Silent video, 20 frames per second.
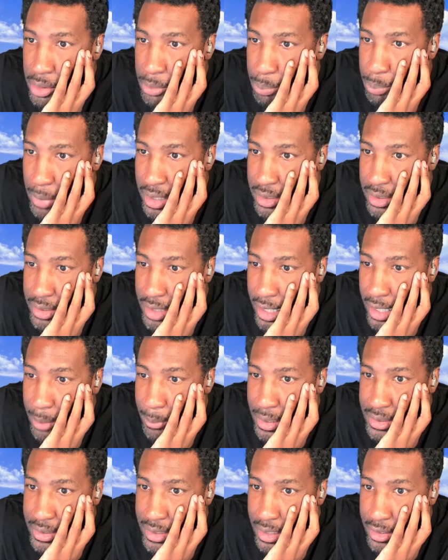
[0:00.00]
make
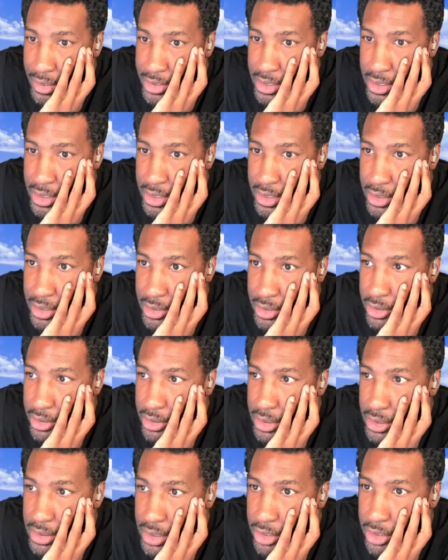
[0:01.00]
timeline skeleton and
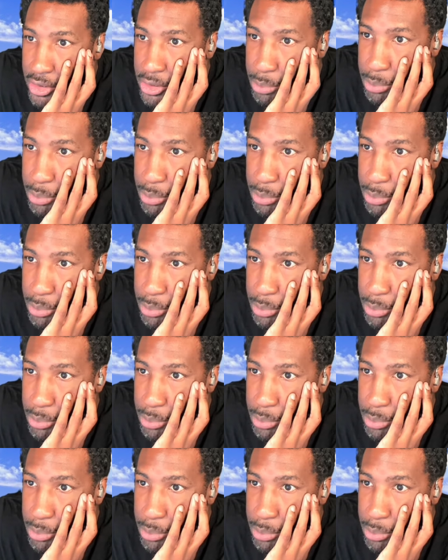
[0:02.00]
these others,